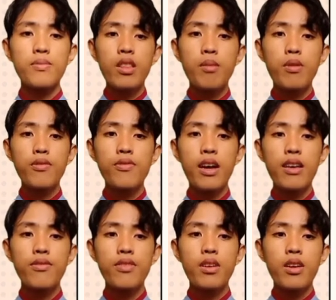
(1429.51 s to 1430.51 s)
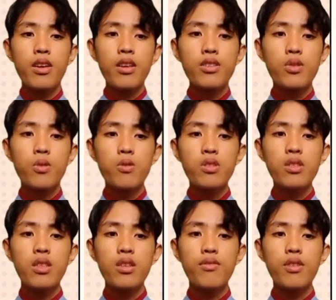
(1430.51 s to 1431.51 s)
Number five, schools
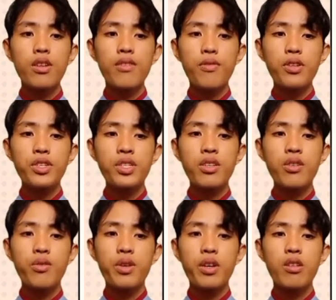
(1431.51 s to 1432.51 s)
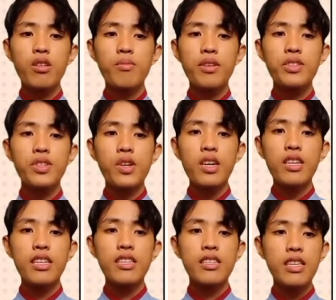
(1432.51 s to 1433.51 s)
deliver differentiated curriculum and
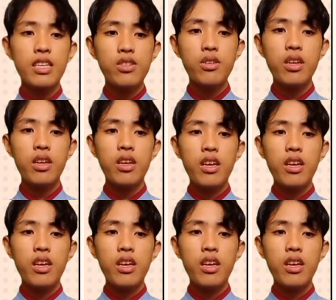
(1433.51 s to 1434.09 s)
targeted teaching